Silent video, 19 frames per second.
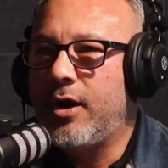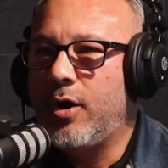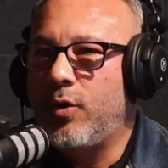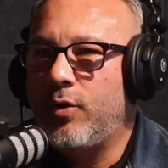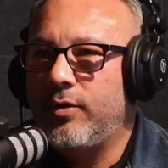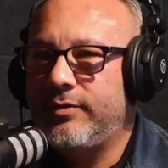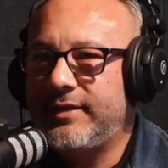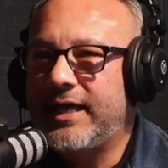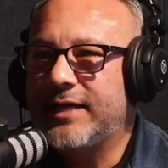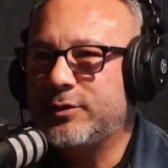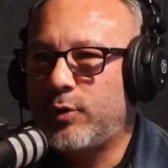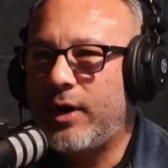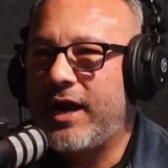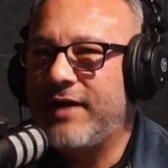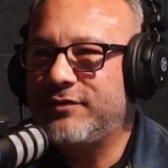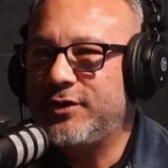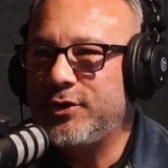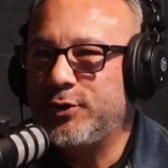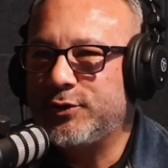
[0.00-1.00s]
that's where I have
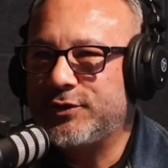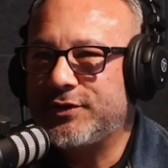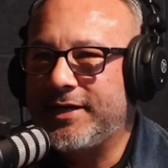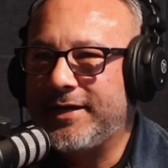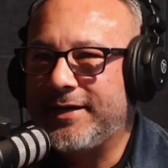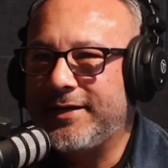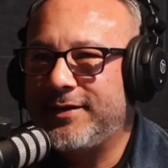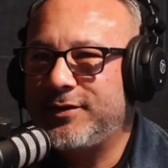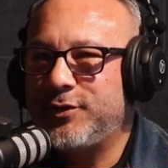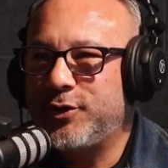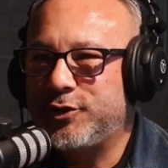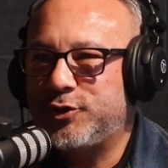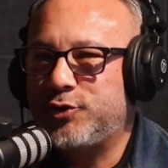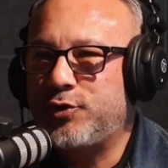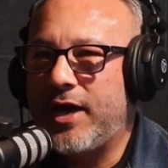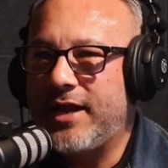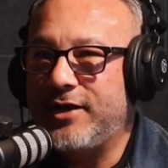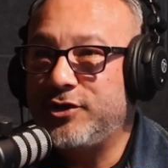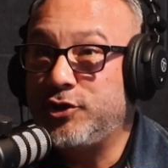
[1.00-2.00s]
to use the
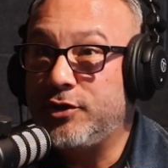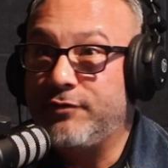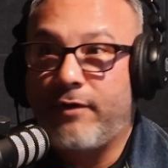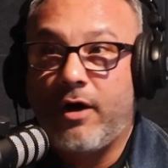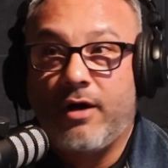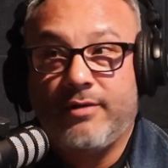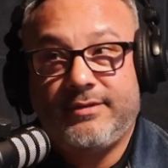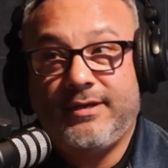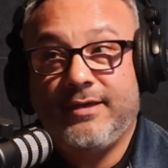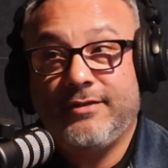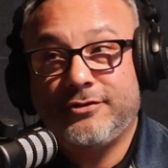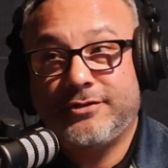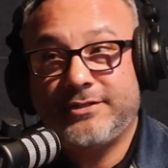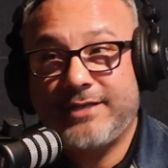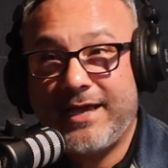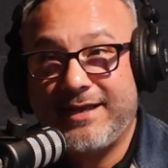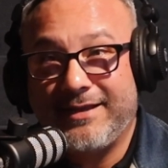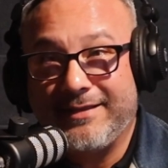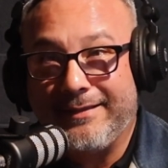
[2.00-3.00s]
strategy of, on the other
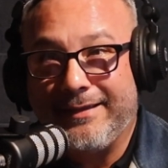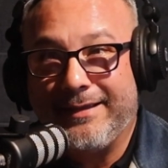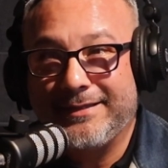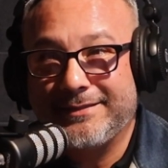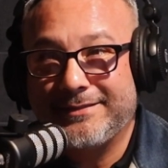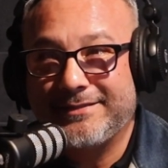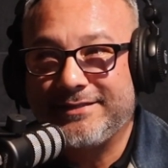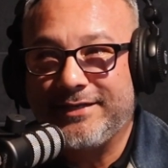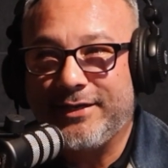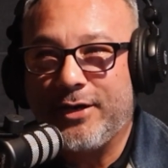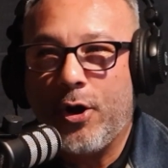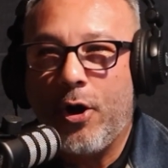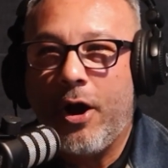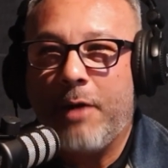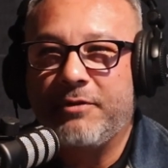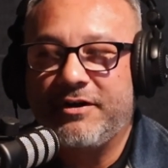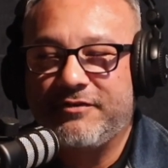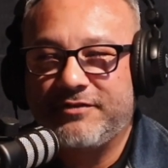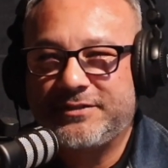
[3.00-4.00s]
side of this, I'm
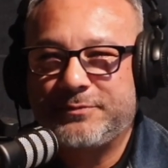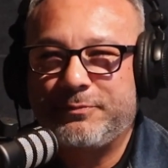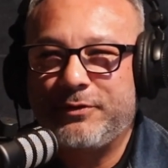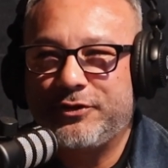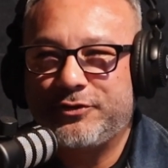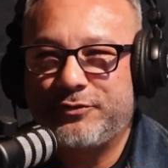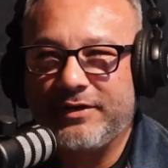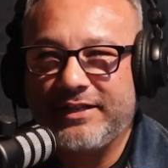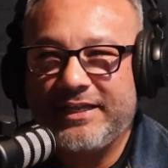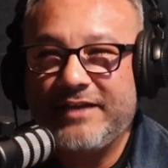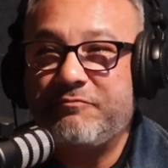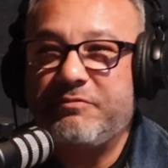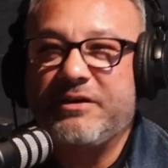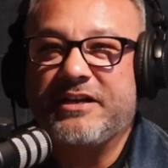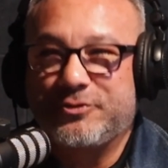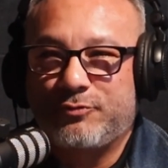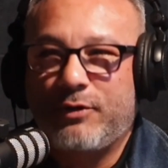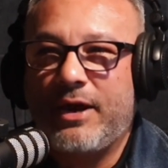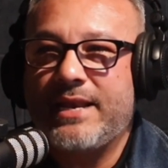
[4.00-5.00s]
going to experience relief,
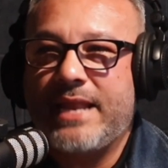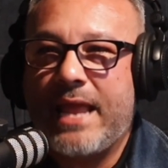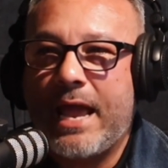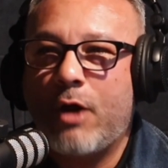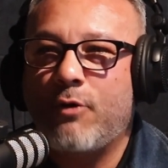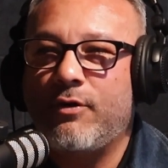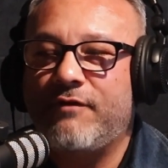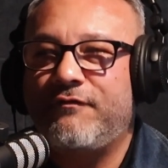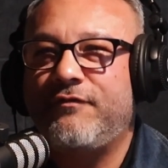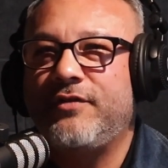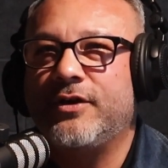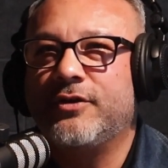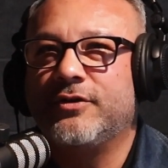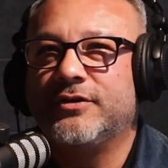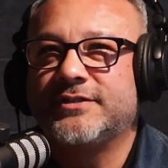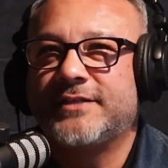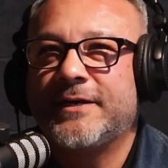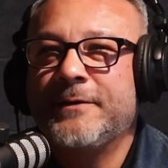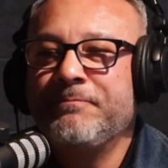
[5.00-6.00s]
because right now it
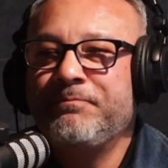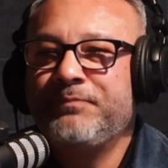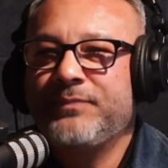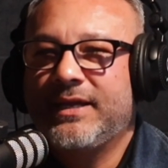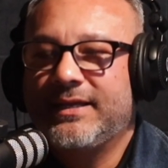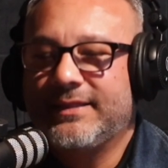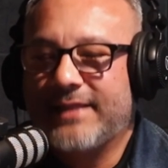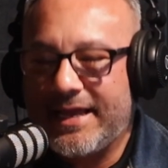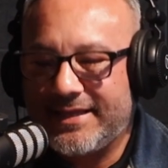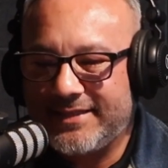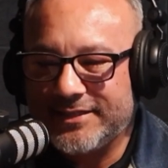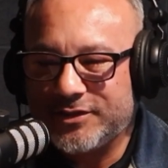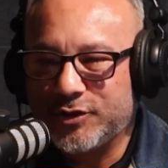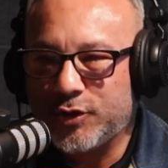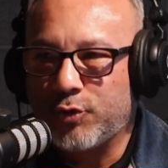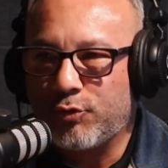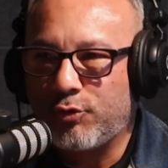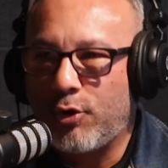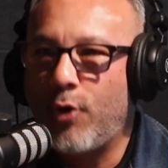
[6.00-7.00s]
feels like this
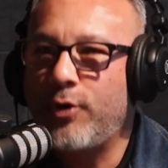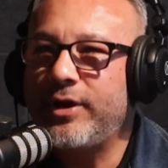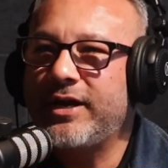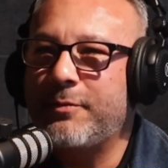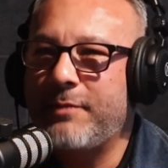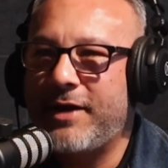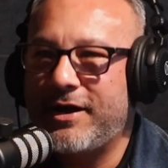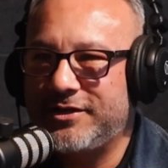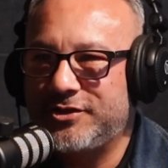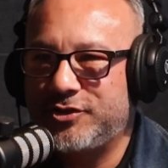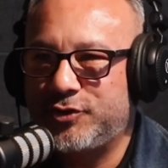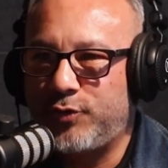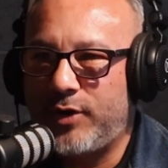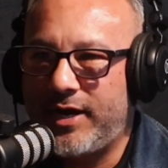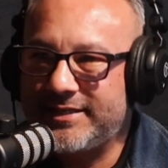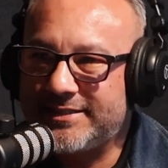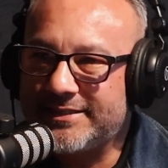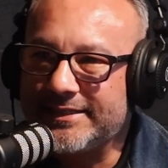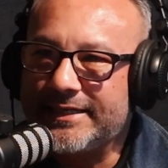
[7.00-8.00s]
growing amount of
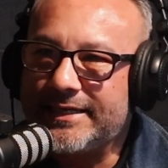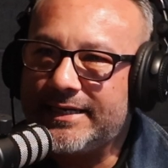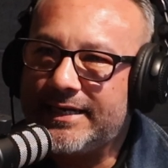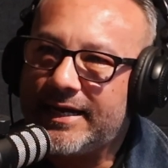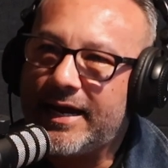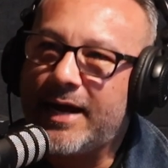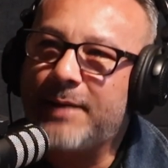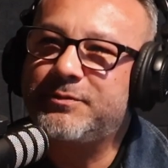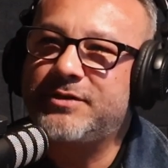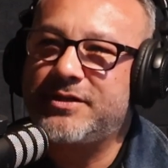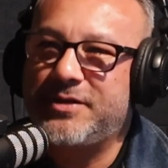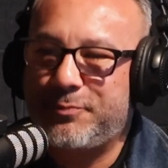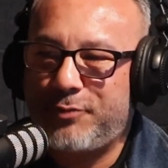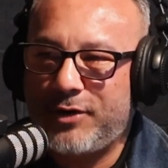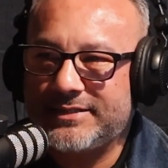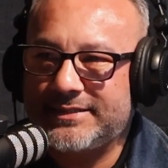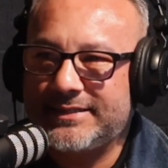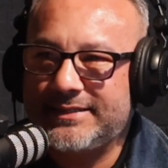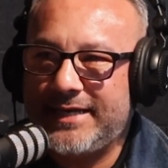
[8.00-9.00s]
stress leading up to the
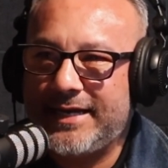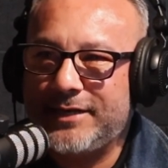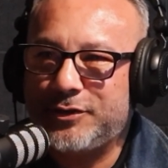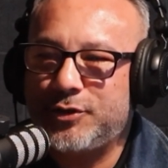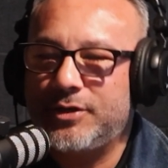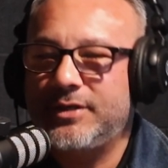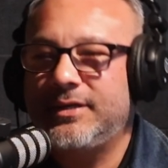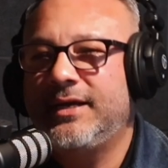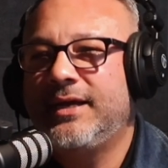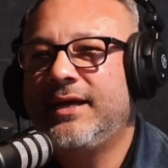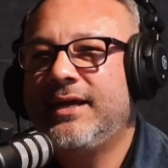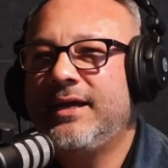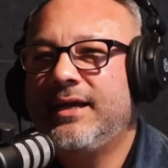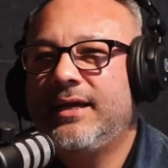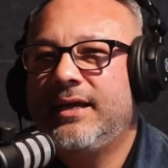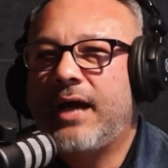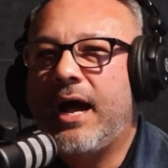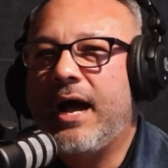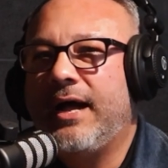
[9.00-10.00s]
presentation.
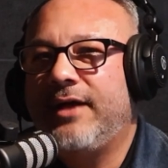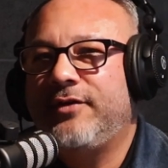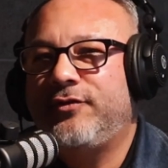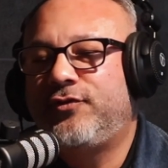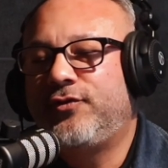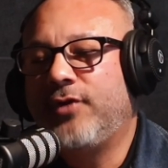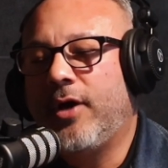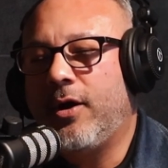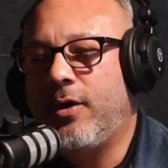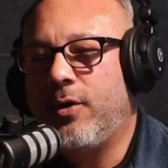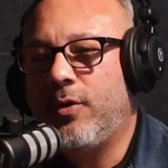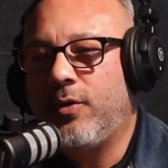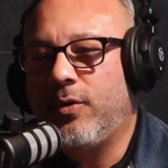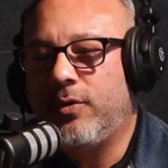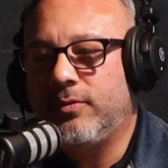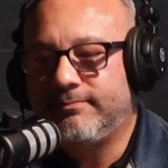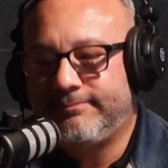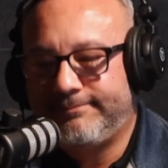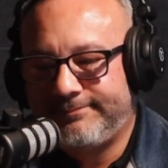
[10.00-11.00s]
So
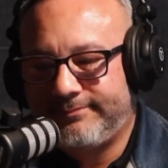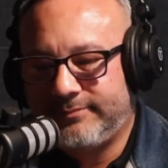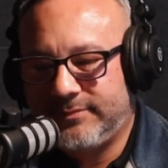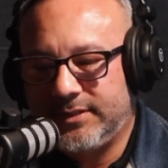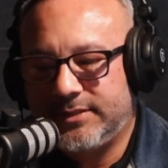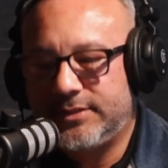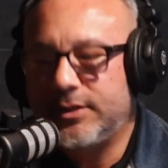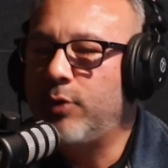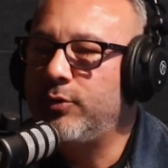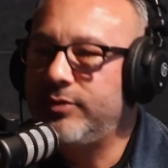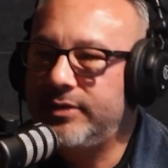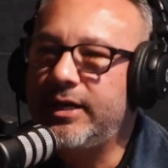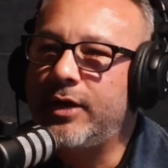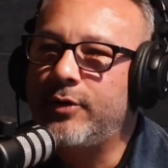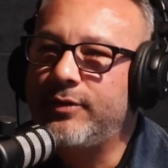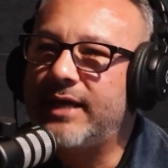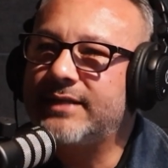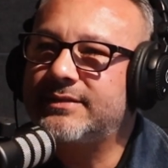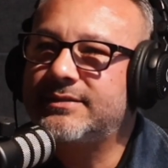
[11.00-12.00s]

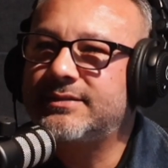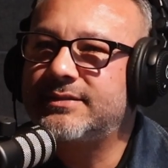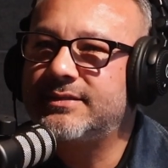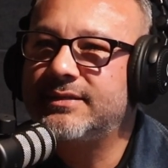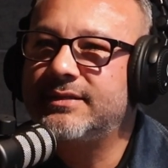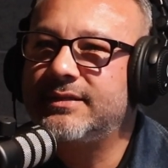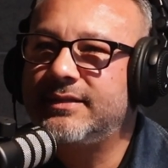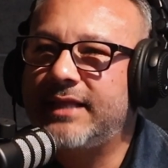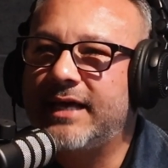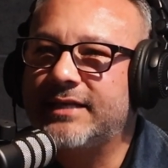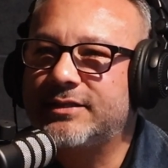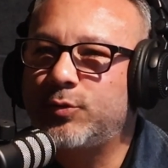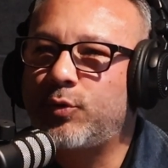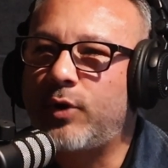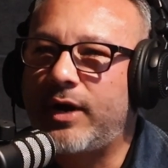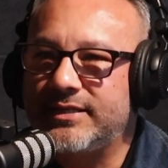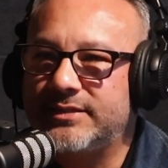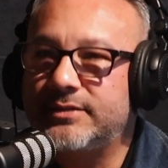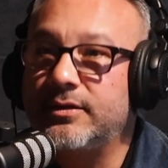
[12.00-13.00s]
that's where I
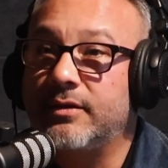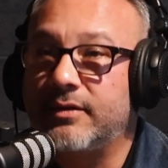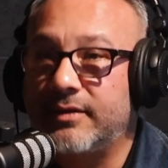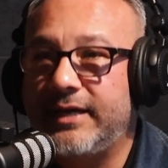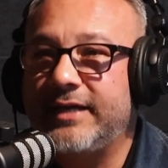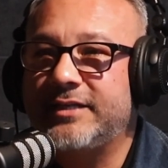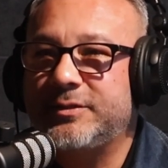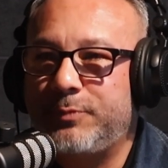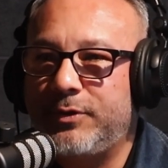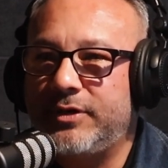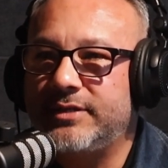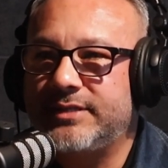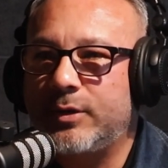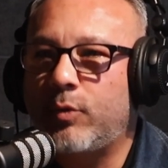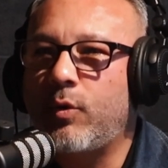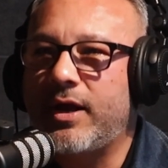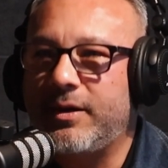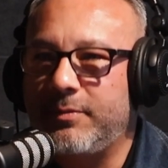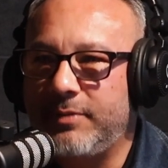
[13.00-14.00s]
still experience it
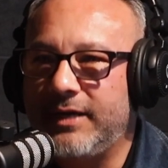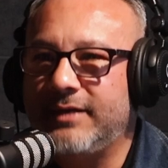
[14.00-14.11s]
quite a bit.